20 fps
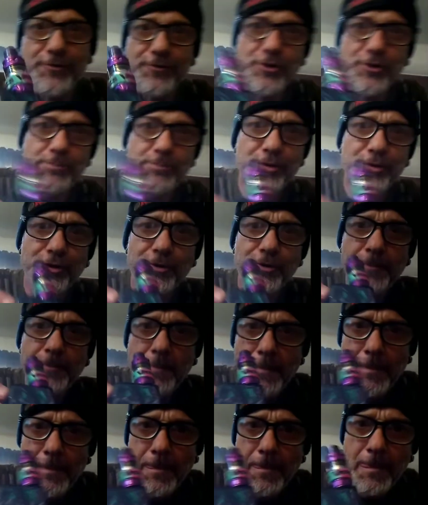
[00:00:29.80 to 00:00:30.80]
Voopoo
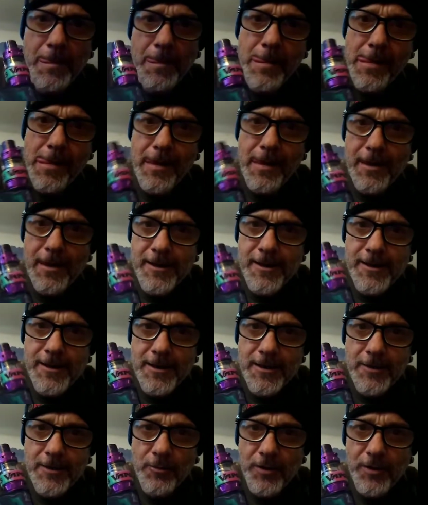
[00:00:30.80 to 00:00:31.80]

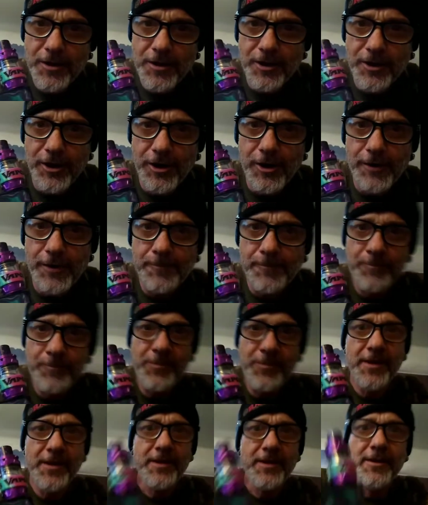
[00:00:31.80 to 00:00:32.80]
with her
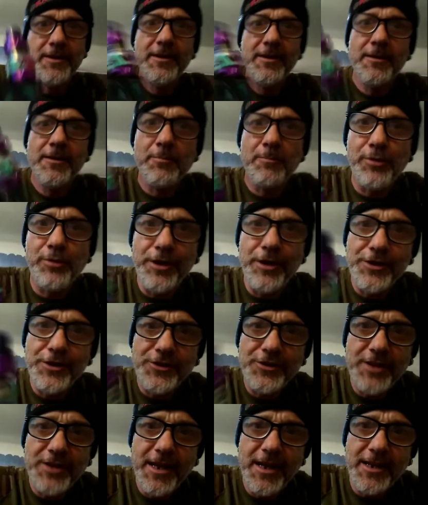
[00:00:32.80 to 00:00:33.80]

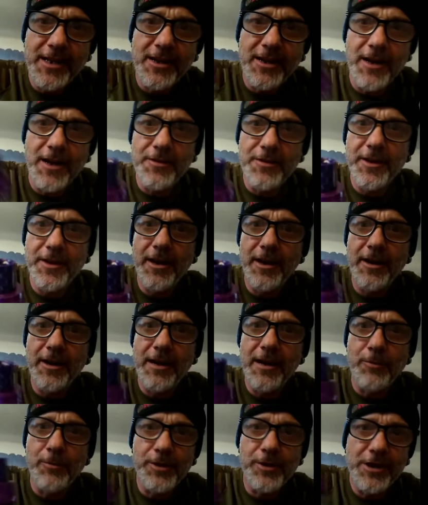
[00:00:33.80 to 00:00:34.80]
Prince tank on there,
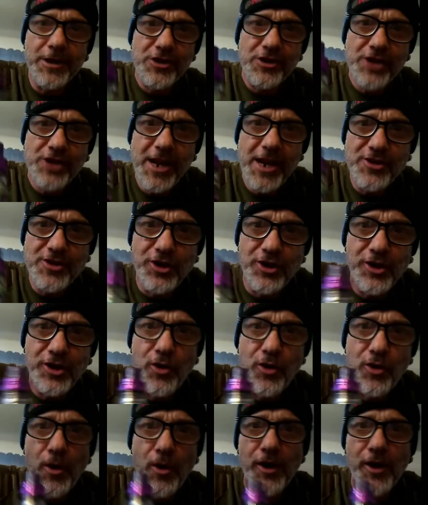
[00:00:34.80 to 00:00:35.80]
and we're going to change her
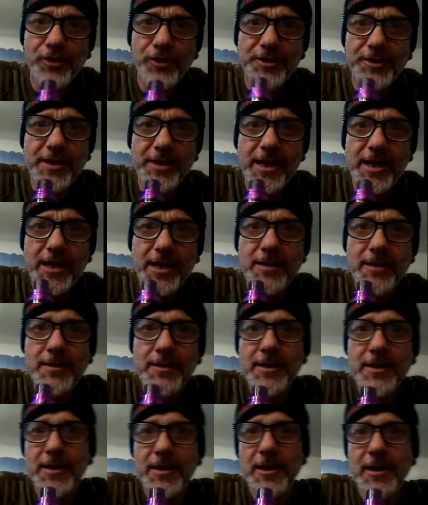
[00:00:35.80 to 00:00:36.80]
coil today
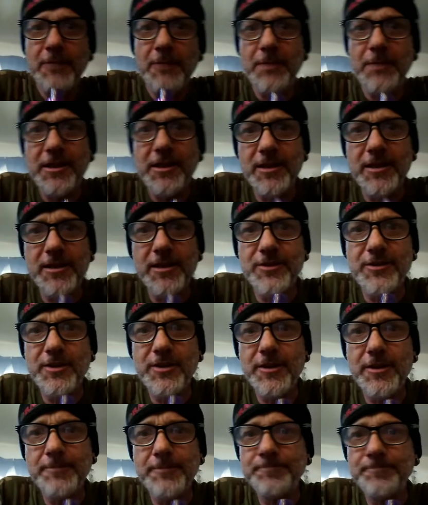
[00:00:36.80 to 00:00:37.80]
because
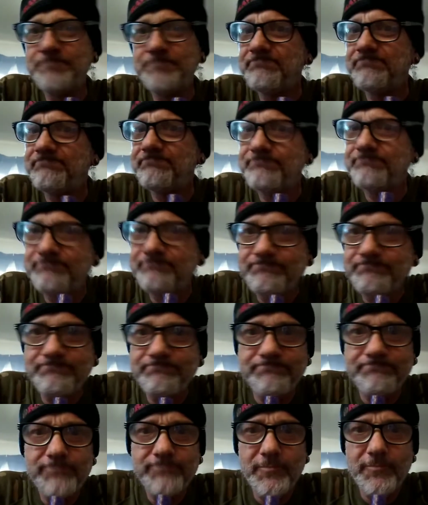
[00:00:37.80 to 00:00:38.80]

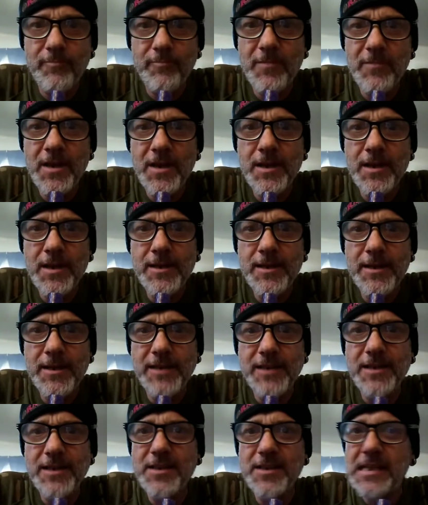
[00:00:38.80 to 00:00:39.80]
it
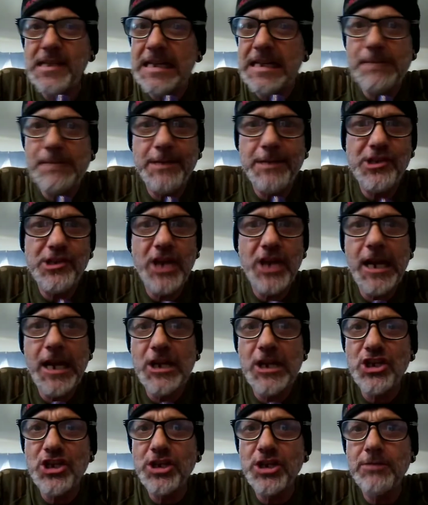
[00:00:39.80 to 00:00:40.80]
doesn't need to be
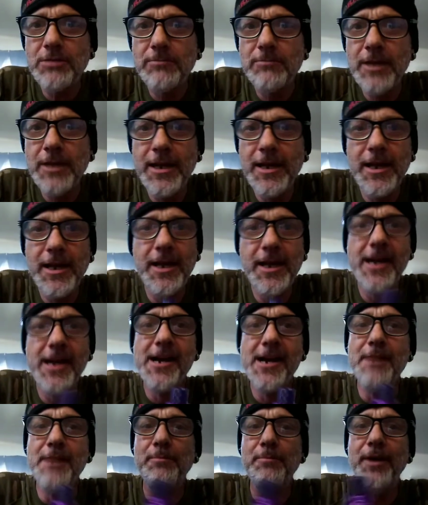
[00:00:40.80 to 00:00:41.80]
changed.
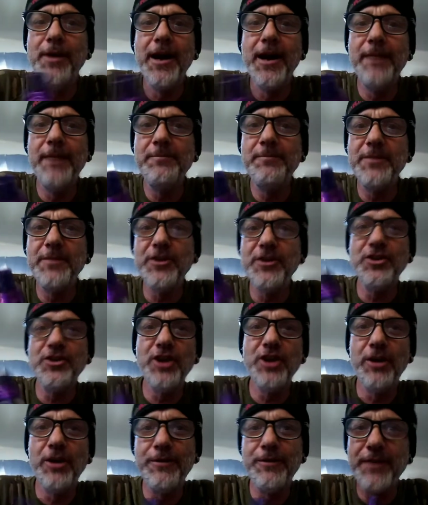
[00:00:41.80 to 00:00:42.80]
But, you
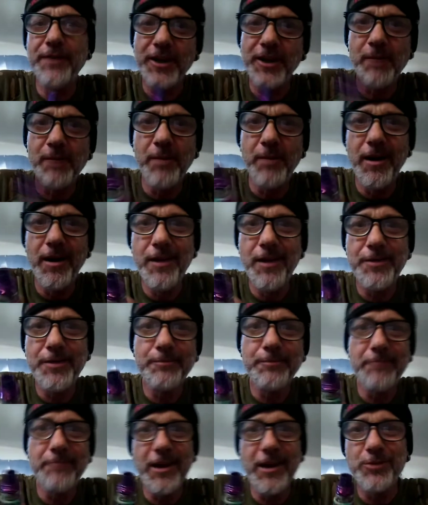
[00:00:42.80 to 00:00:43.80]
know, we figure a month,
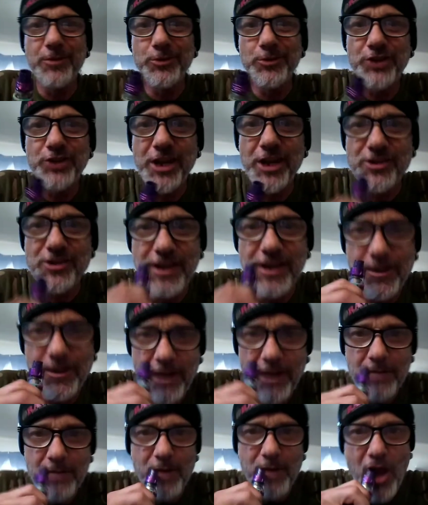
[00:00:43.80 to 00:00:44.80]
might as well change it
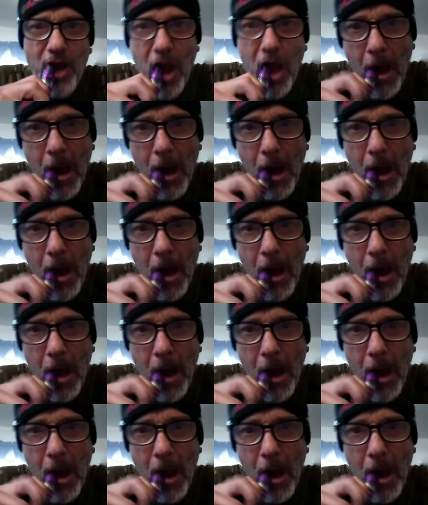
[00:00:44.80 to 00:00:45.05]
anyway, but